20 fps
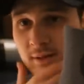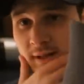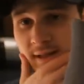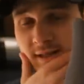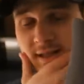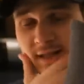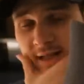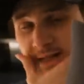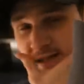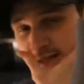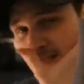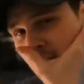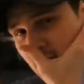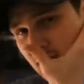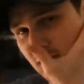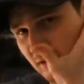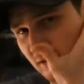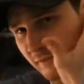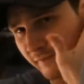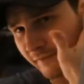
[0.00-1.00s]
This thing is
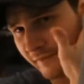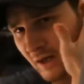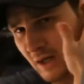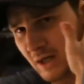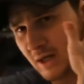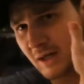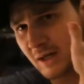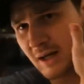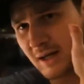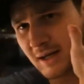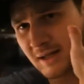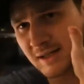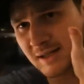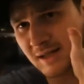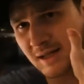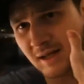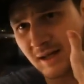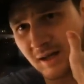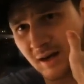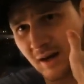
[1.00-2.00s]
actually a very nice
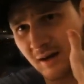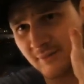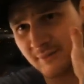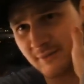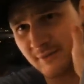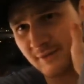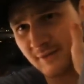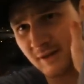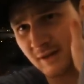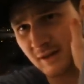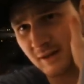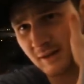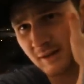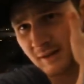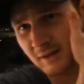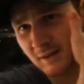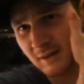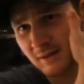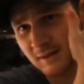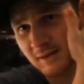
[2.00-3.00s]
uh,
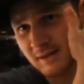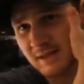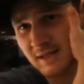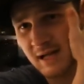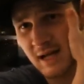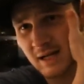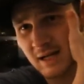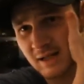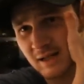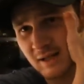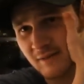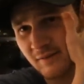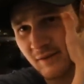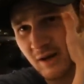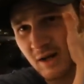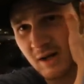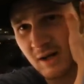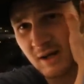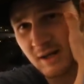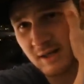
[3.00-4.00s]
This is actually a
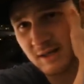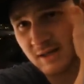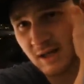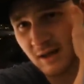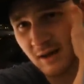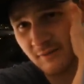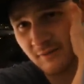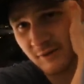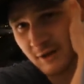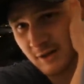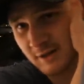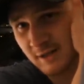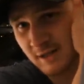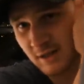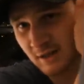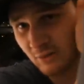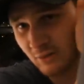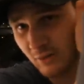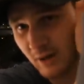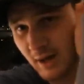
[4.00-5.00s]
very nice Converse
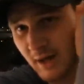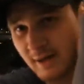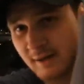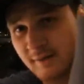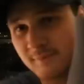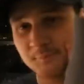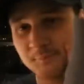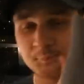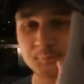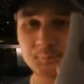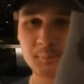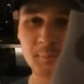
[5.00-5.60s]
silhouette.